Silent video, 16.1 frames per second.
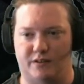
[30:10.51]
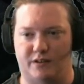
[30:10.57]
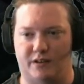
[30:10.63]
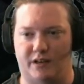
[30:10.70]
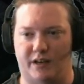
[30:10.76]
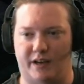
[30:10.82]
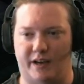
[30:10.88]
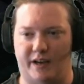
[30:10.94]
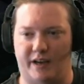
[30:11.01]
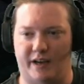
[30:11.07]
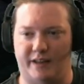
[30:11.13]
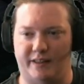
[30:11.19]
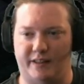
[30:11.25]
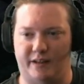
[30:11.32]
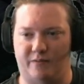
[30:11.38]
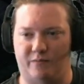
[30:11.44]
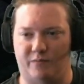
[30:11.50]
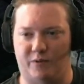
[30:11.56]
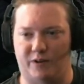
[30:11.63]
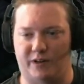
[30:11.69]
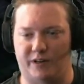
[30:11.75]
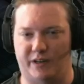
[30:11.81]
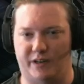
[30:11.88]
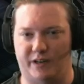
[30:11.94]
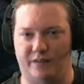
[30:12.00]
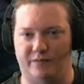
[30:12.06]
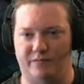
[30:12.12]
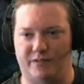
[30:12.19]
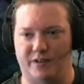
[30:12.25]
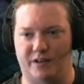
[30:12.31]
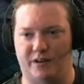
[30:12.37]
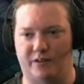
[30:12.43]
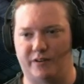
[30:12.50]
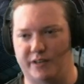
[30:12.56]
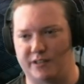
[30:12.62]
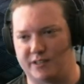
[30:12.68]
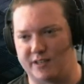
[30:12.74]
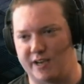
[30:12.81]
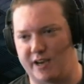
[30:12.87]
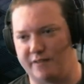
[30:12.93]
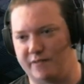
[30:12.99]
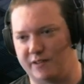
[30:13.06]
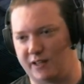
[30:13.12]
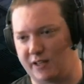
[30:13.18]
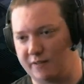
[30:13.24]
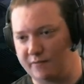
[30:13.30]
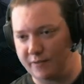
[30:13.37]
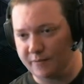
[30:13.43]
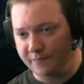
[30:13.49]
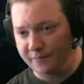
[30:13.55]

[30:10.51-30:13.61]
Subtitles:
And then we're going to, hit save and leave.